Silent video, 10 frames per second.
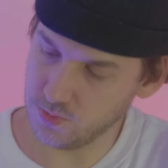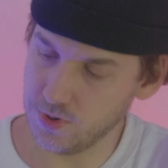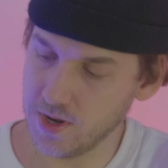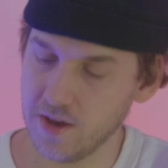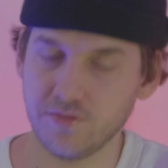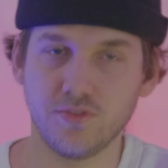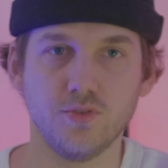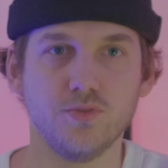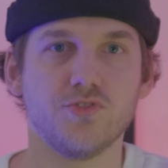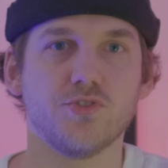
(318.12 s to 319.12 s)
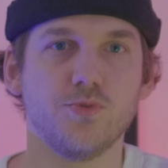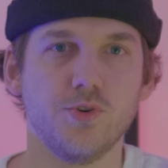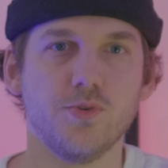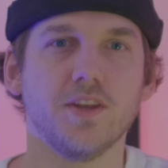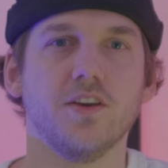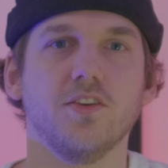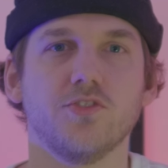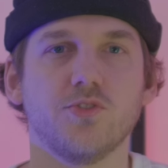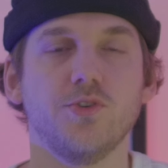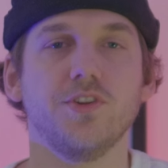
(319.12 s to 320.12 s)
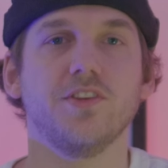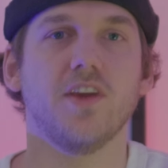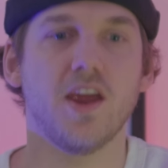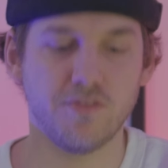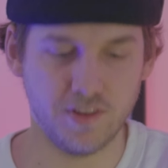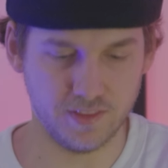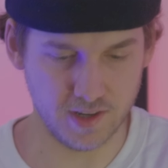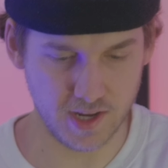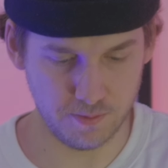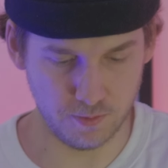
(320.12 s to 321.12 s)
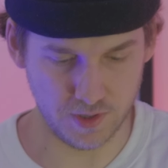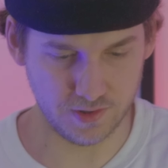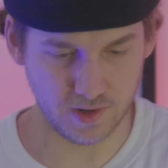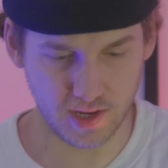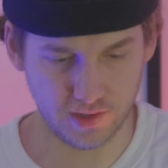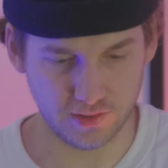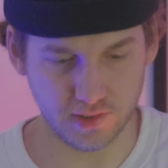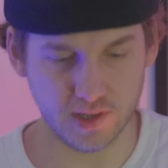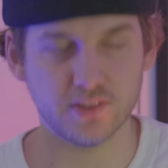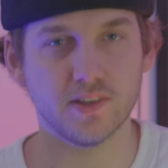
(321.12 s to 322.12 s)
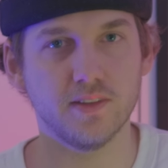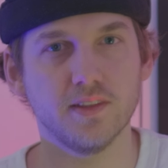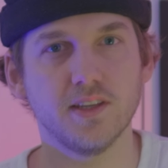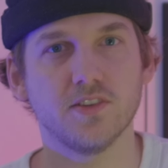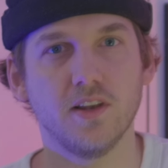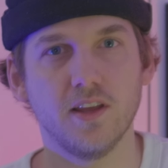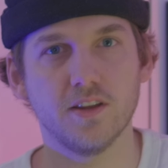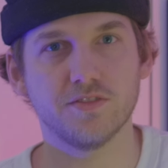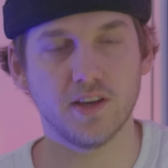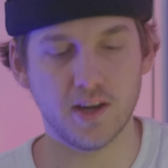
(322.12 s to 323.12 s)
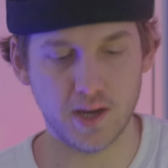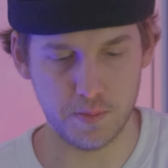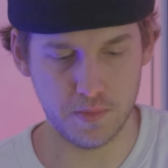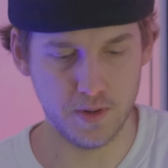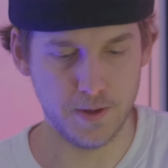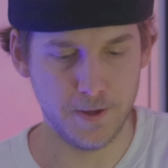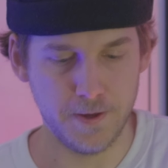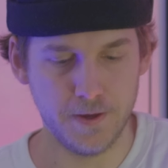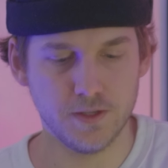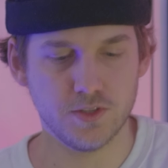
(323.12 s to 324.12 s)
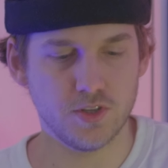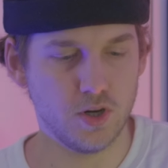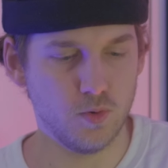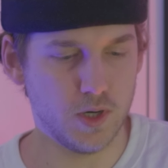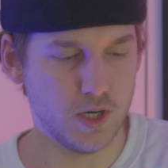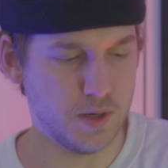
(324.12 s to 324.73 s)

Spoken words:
you would have to screw and unscrew this every time, which kind of sucks and takes a lot of time. So